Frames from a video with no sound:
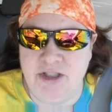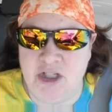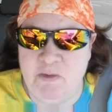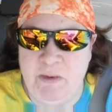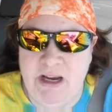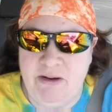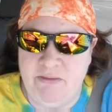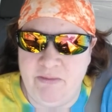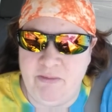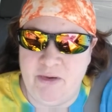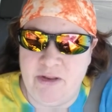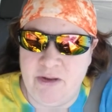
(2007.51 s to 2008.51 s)
touch back
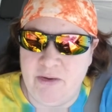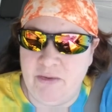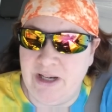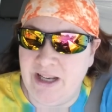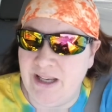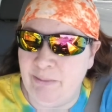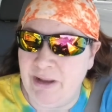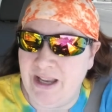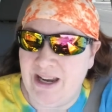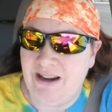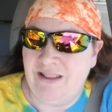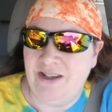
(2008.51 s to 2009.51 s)
with you when I get
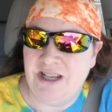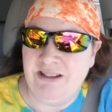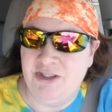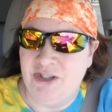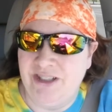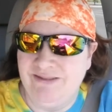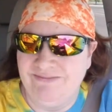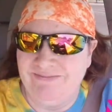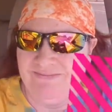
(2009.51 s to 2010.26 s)
back out of the Dollar Tree.